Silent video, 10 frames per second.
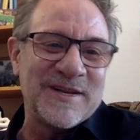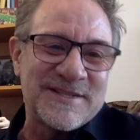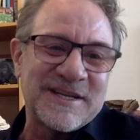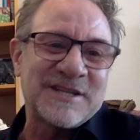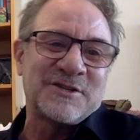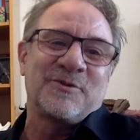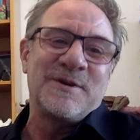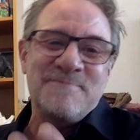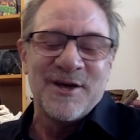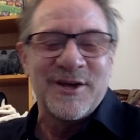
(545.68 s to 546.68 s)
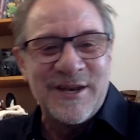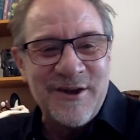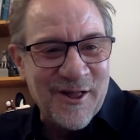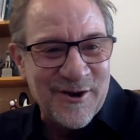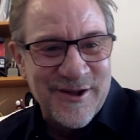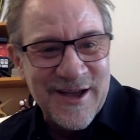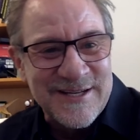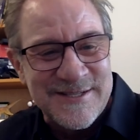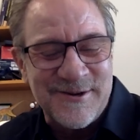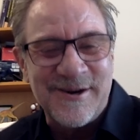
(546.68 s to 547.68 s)
six three million dollar
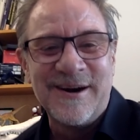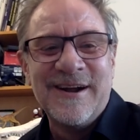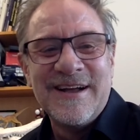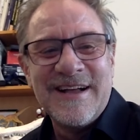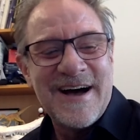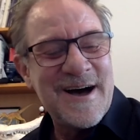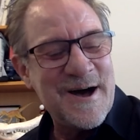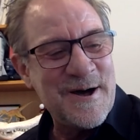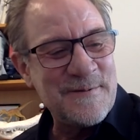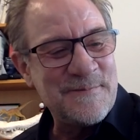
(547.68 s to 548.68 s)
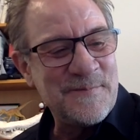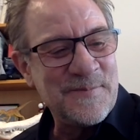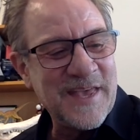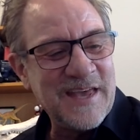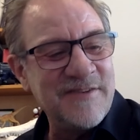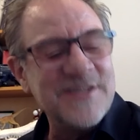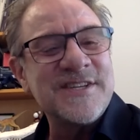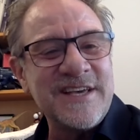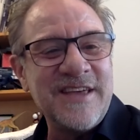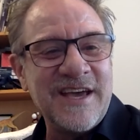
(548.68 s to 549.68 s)
dinosaur, uh, and
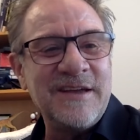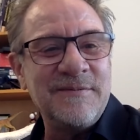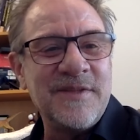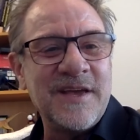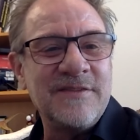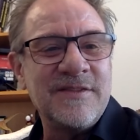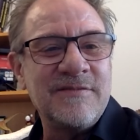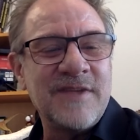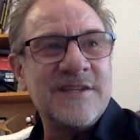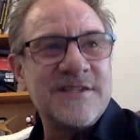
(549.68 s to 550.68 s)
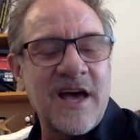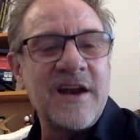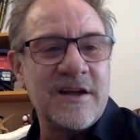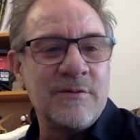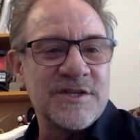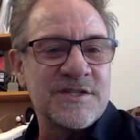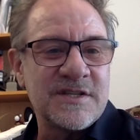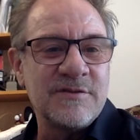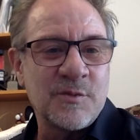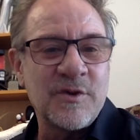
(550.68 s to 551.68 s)
eventually they they they decided it was
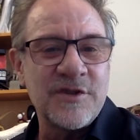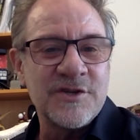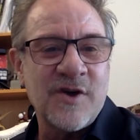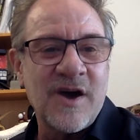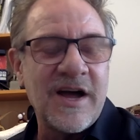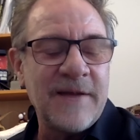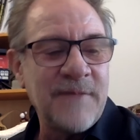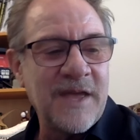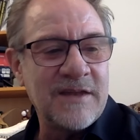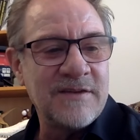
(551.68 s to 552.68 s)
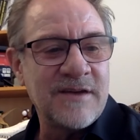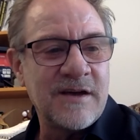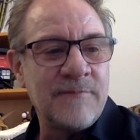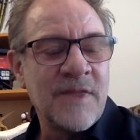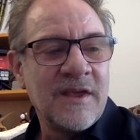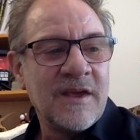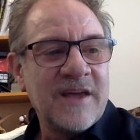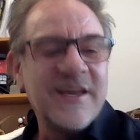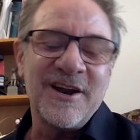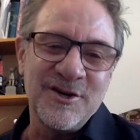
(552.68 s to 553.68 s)
it was worth a try. And uh,
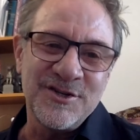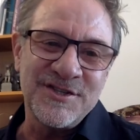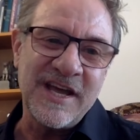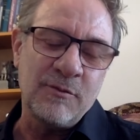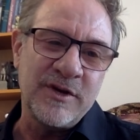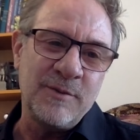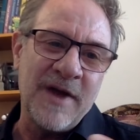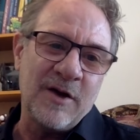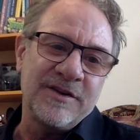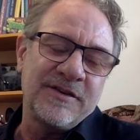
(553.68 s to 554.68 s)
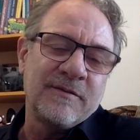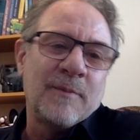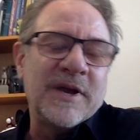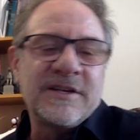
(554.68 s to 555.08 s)
you got to understand, when you mount a, a big